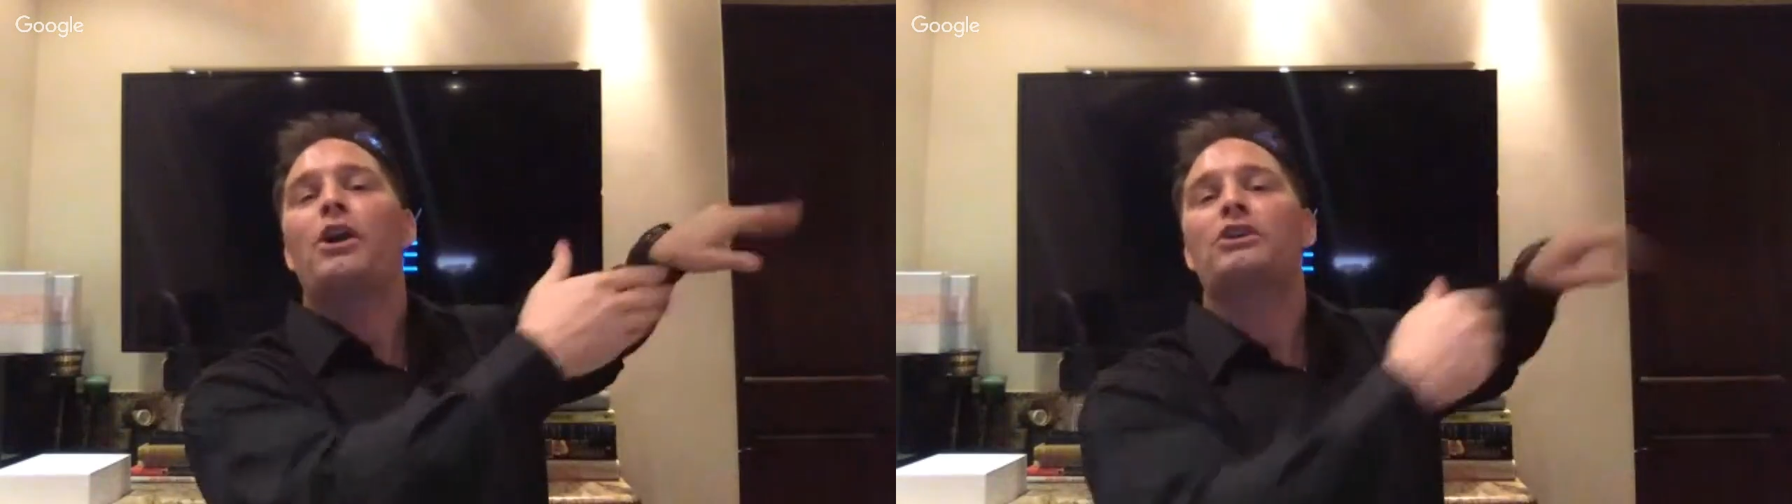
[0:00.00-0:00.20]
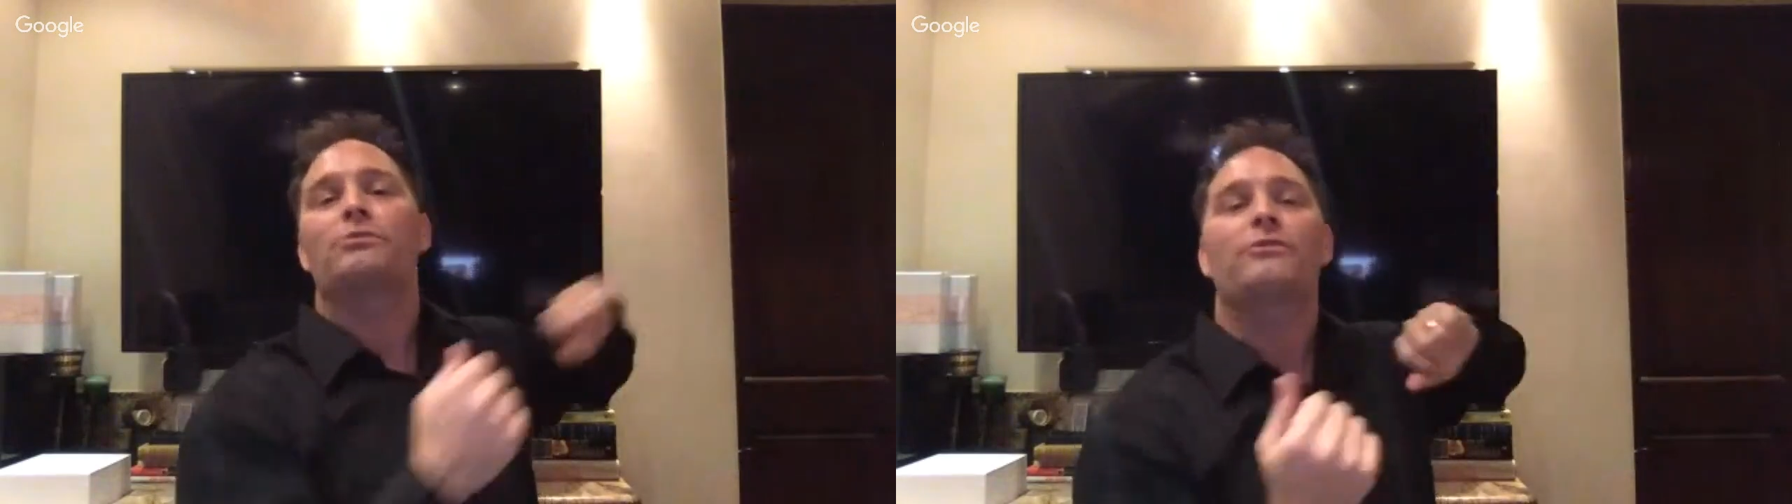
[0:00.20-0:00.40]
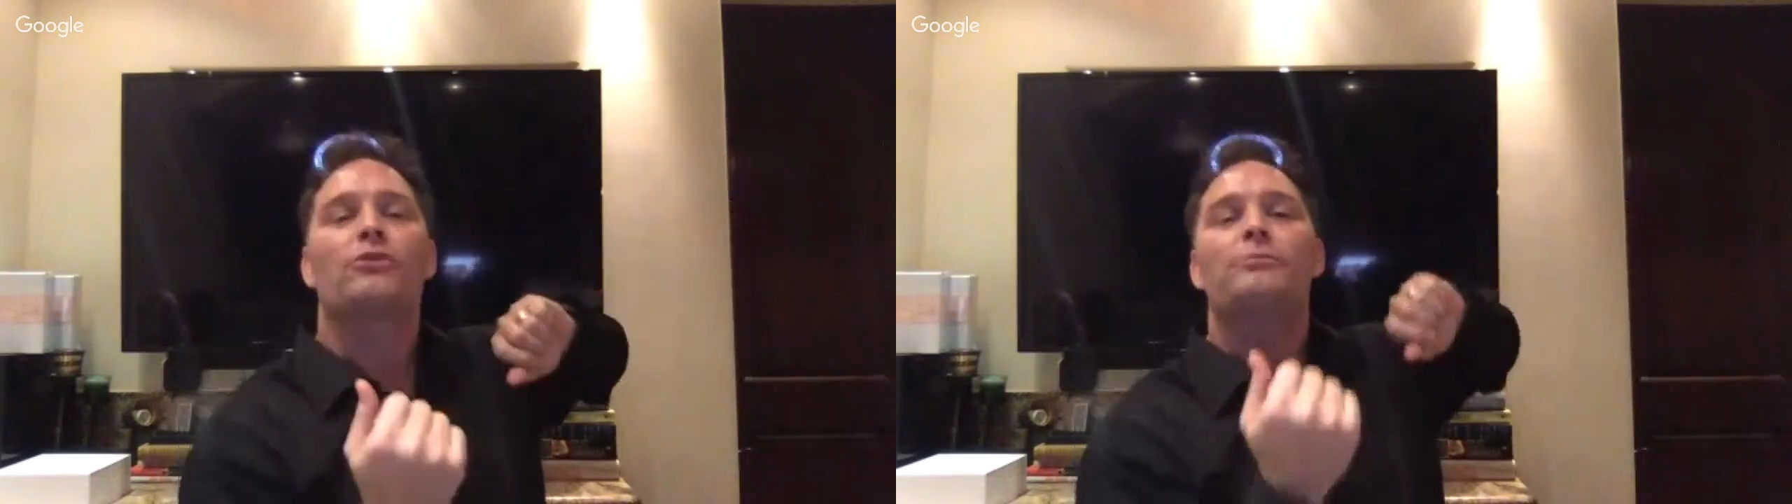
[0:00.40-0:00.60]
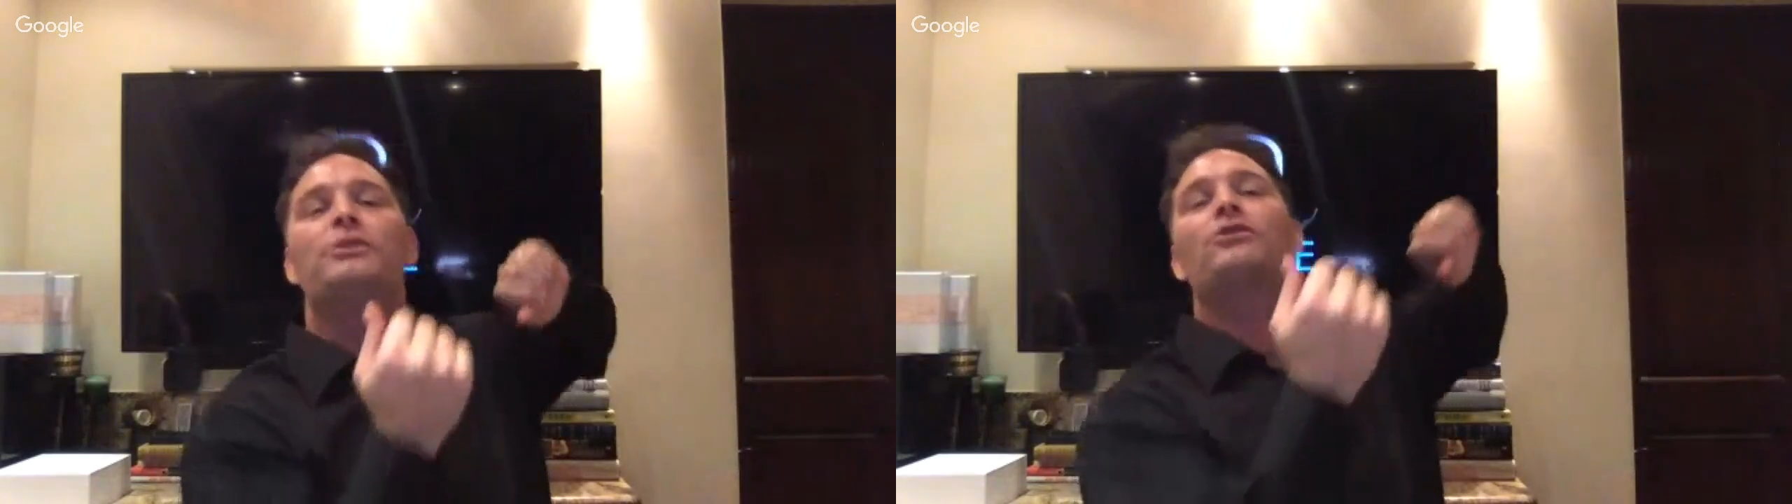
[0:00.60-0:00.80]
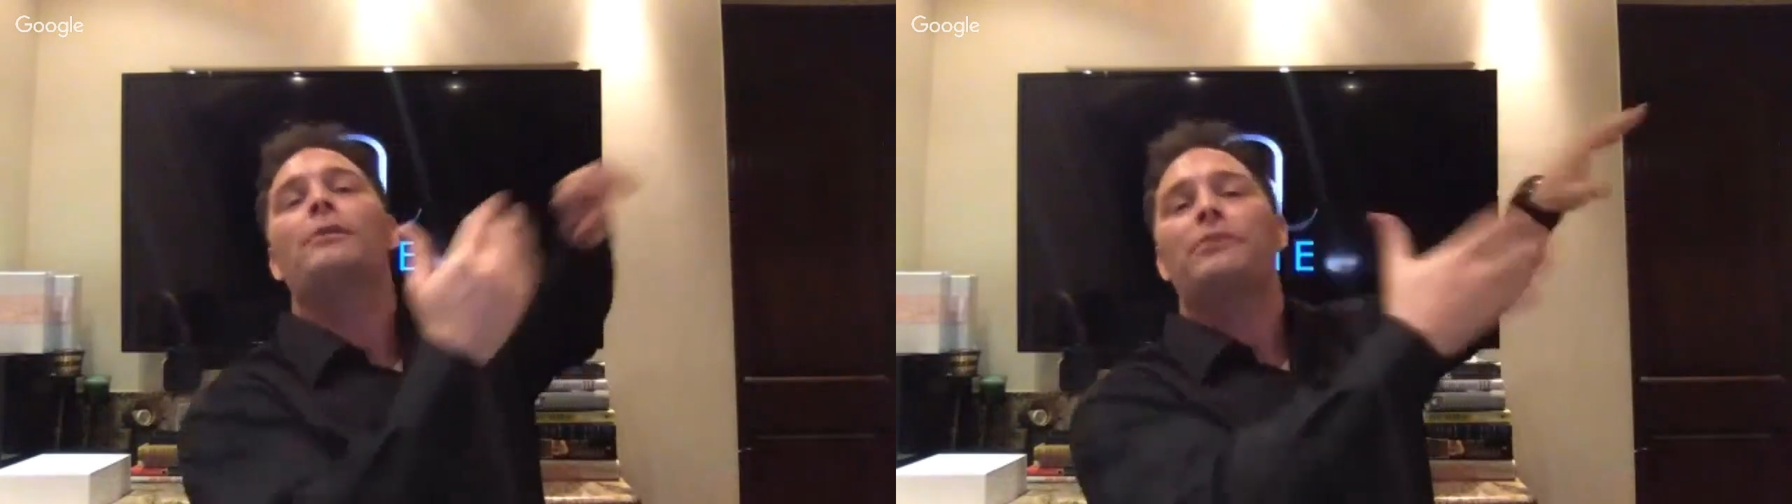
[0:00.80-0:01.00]
refer them to your
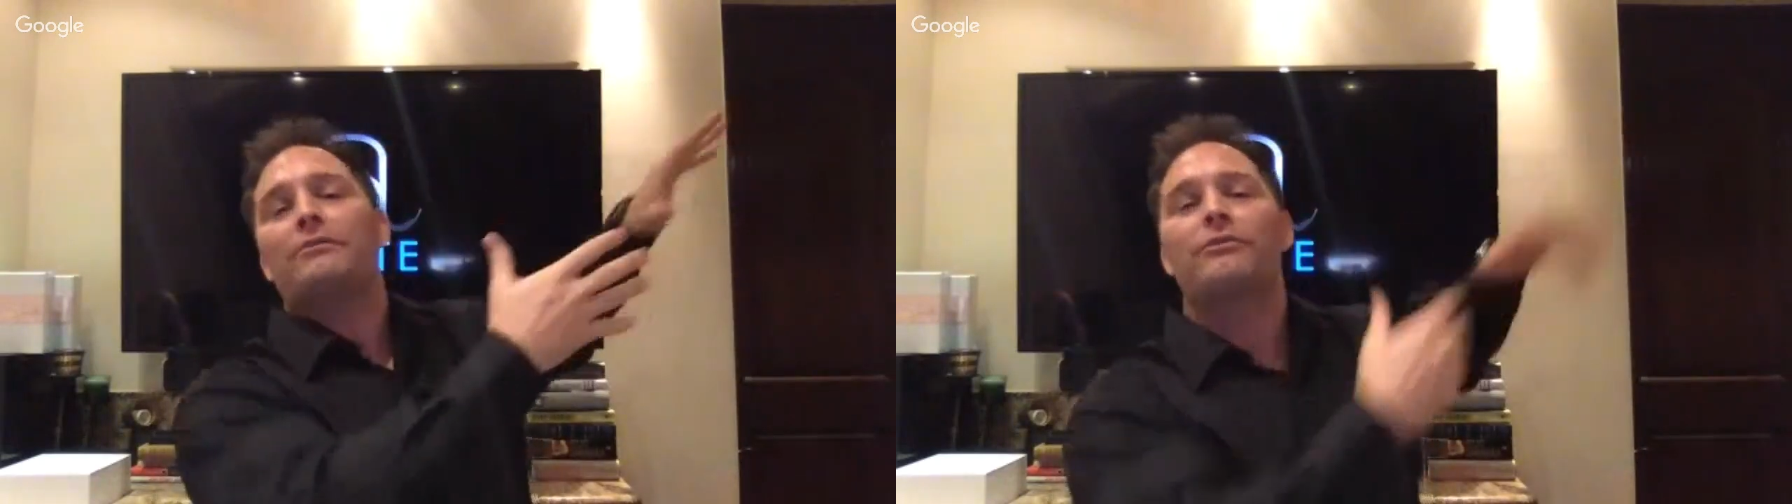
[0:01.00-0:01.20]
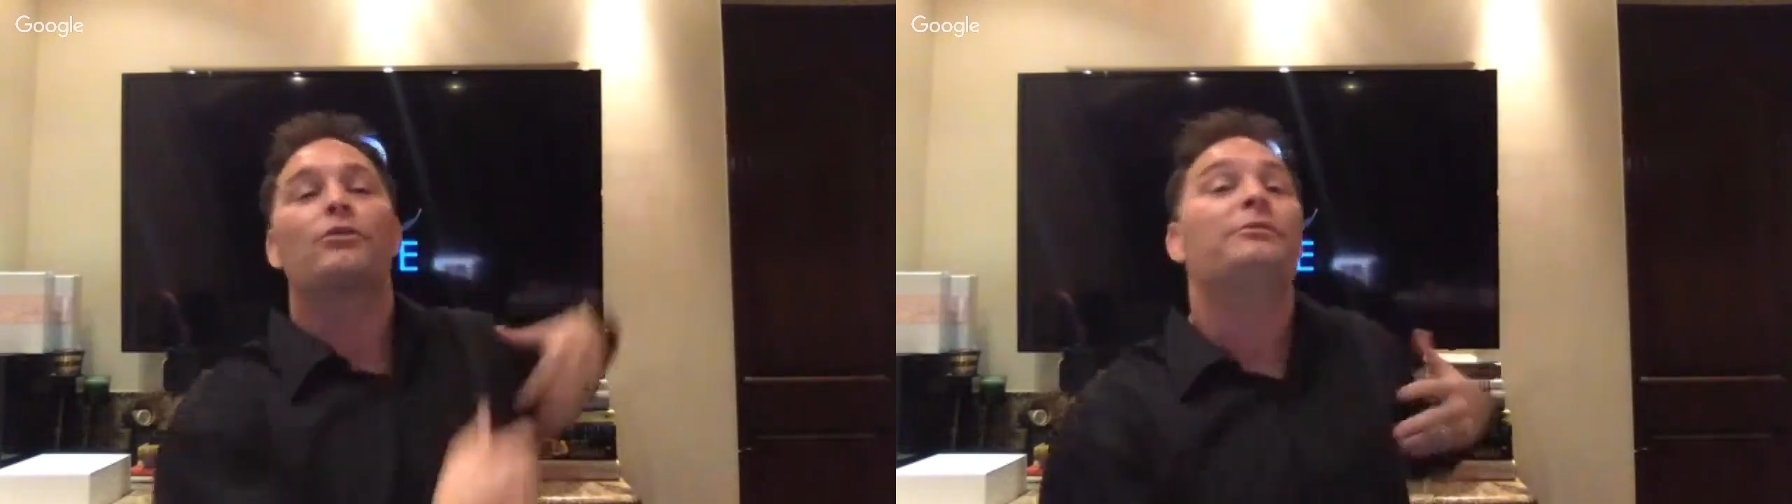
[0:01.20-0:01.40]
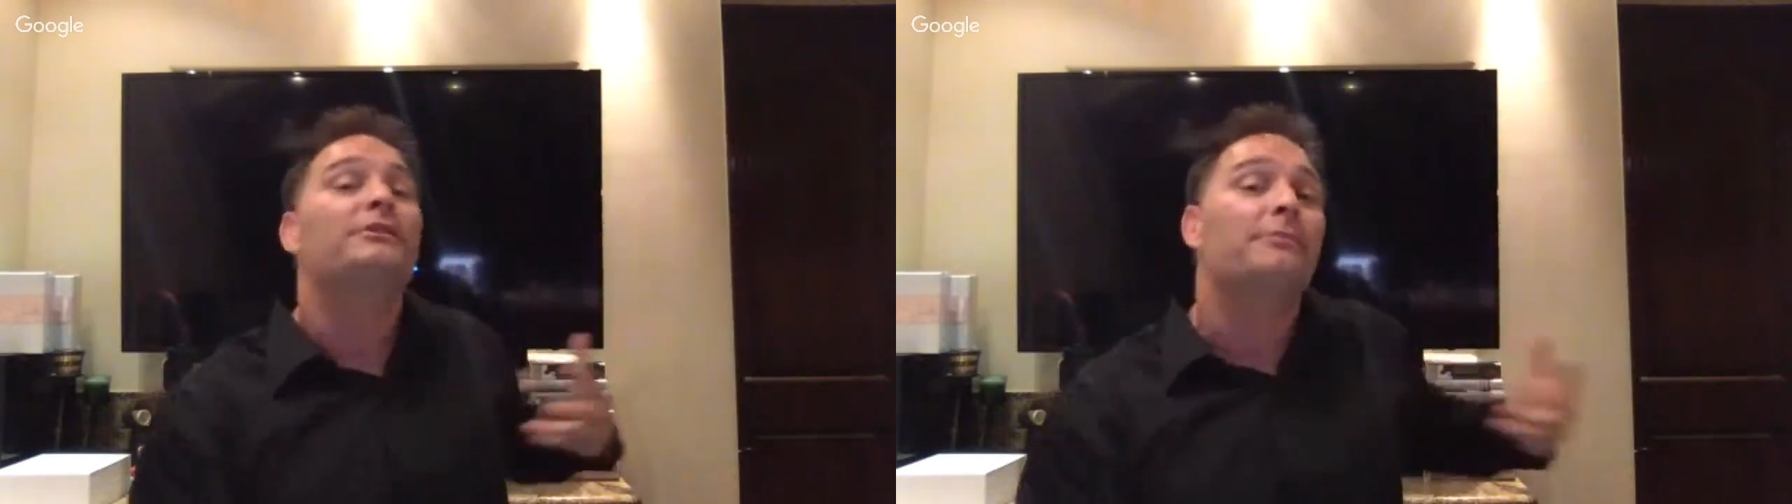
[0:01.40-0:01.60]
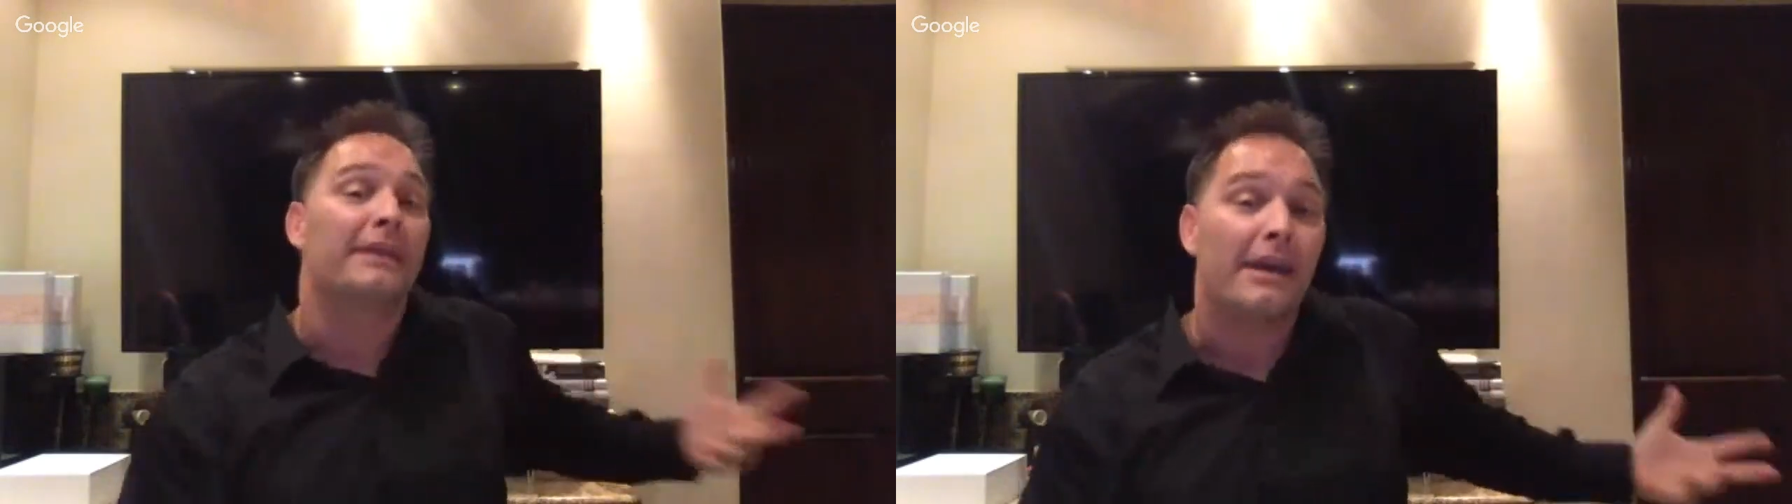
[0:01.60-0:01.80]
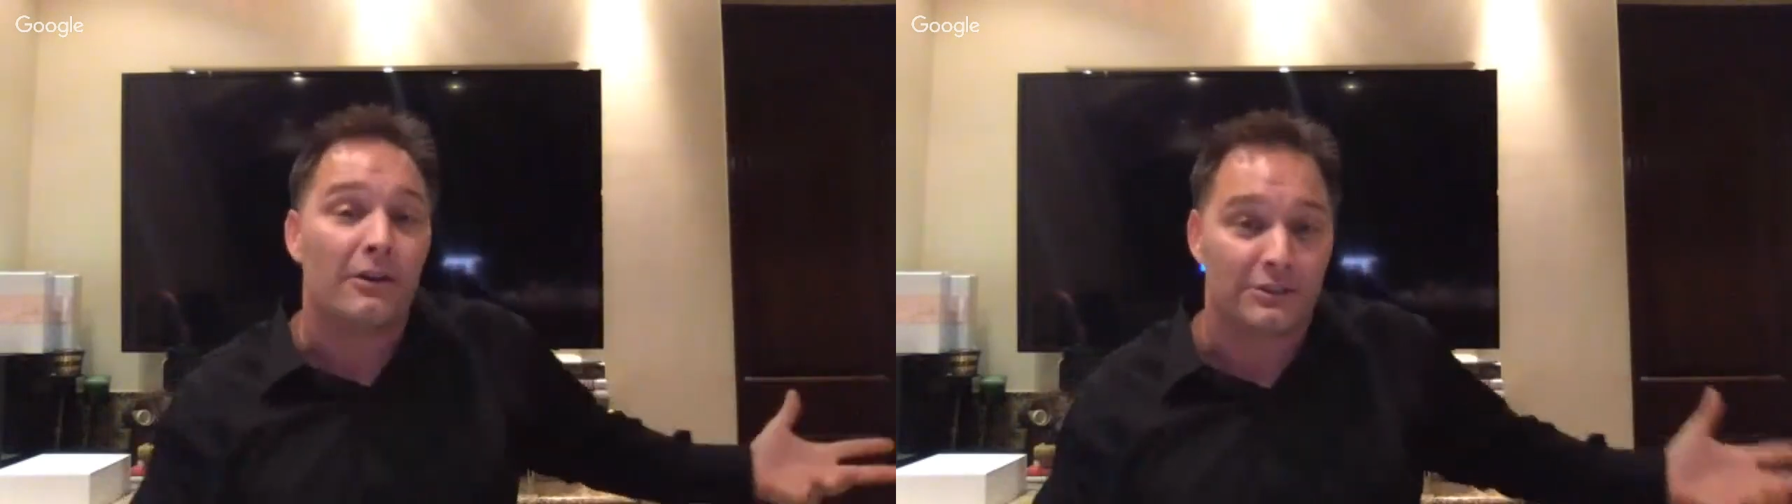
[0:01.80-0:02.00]
upline, refer them to somebody
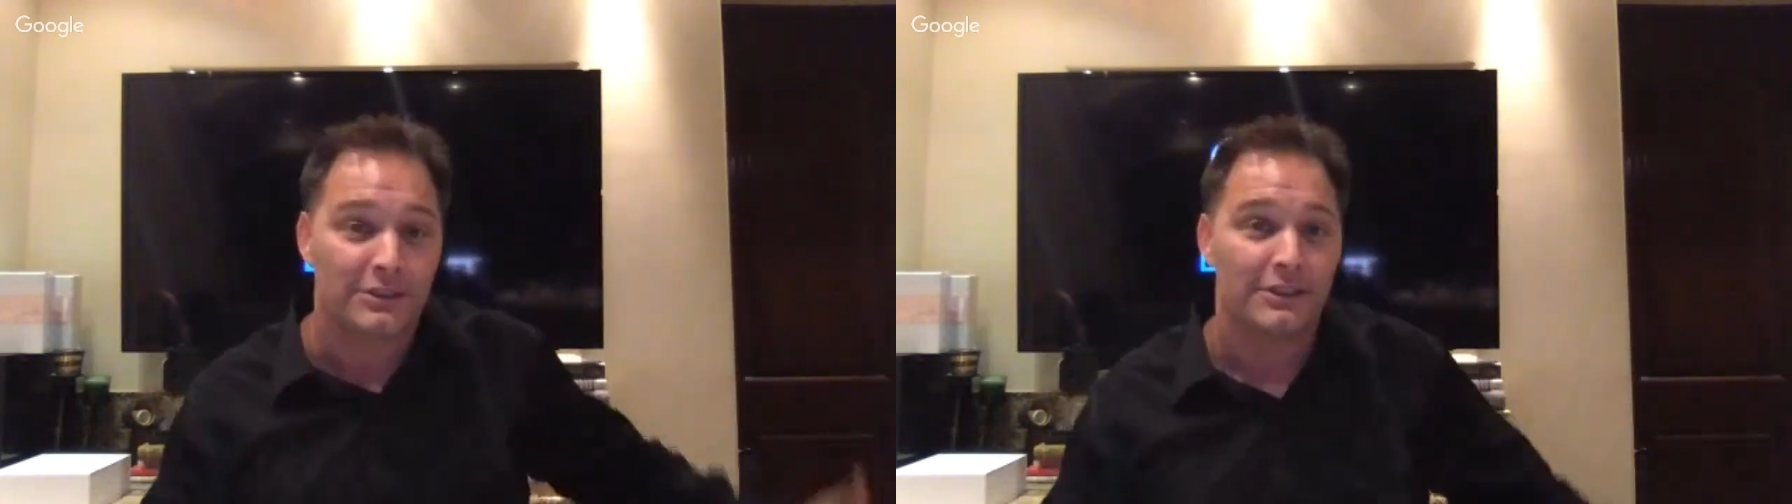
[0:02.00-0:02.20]
else.